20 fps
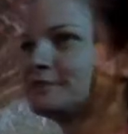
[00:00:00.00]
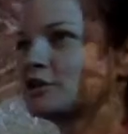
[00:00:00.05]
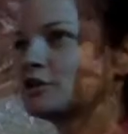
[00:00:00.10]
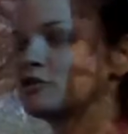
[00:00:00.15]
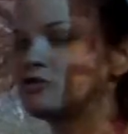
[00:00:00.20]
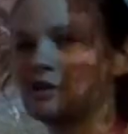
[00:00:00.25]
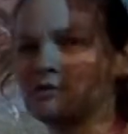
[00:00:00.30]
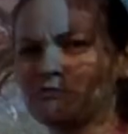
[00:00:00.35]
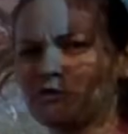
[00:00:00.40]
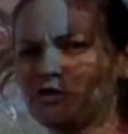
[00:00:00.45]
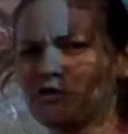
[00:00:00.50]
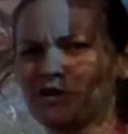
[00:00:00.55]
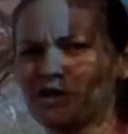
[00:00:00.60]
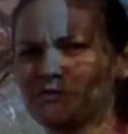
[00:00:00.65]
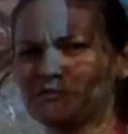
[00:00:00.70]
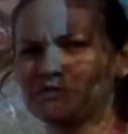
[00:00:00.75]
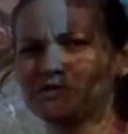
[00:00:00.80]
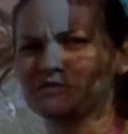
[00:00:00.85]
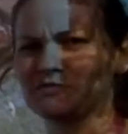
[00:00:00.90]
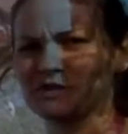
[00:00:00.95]

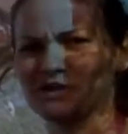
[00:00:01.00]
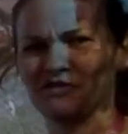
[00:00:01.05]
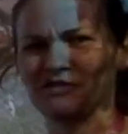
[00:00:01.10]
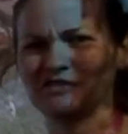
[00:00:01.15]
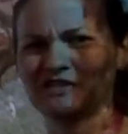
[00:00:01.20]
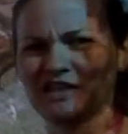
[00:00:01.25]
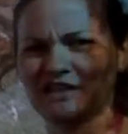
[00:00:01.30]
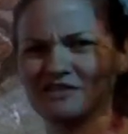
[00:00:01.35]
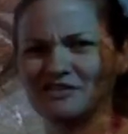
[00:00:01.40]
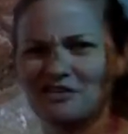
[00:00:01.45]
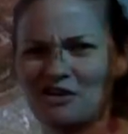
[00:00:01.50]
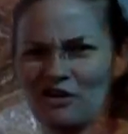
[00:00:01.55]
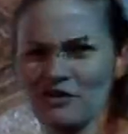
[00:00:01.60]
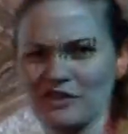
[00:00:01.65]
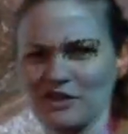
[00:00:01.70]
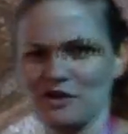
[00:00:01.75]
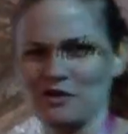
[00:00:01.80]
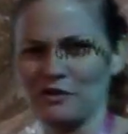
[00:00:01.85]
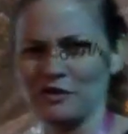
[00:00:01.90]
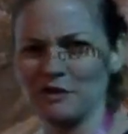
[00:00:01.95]
crimps, what are those things called
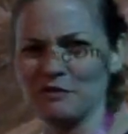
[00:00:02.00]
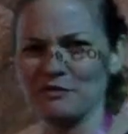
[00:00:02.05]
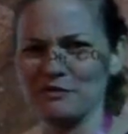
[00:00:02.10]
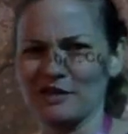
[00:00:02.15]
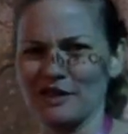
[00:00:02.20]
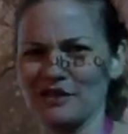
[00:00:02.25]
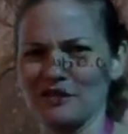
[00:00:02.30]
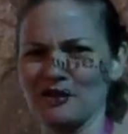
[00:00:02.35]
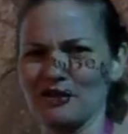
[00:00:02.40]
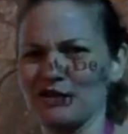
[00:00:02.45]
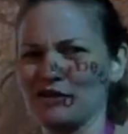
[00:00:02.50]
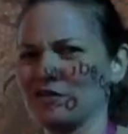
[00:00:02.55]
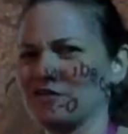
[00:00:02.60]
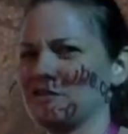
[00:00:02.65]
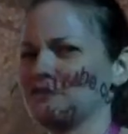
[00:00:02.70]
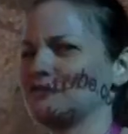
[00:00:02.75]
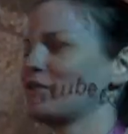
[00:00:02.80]
that go in the